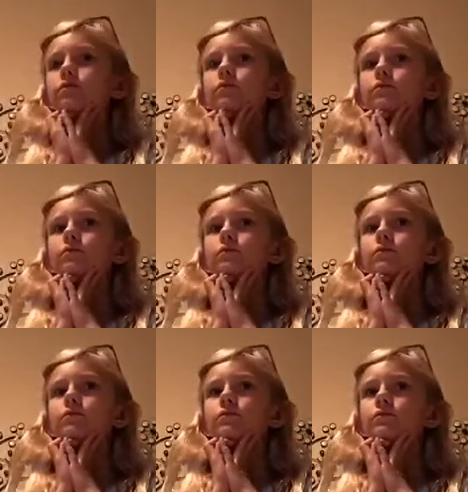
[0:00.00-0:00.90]

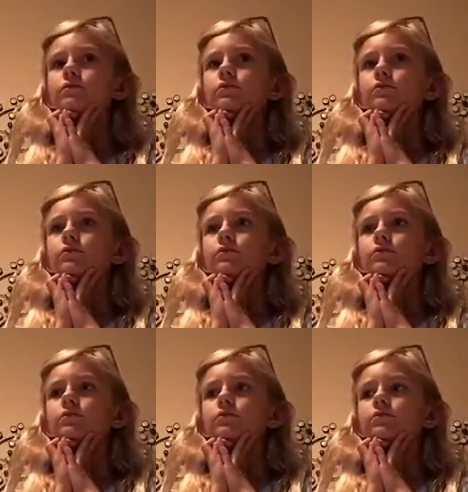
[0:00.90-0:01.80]

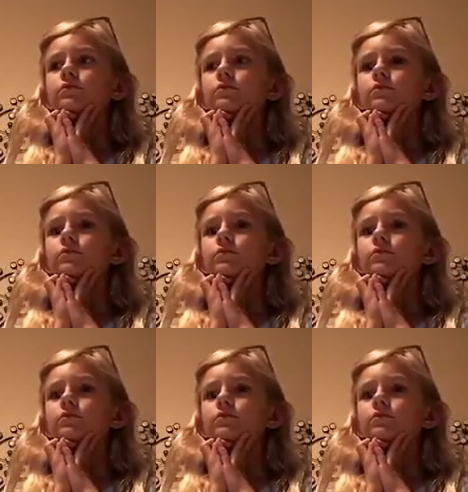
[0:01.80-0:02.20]
Nothing is said.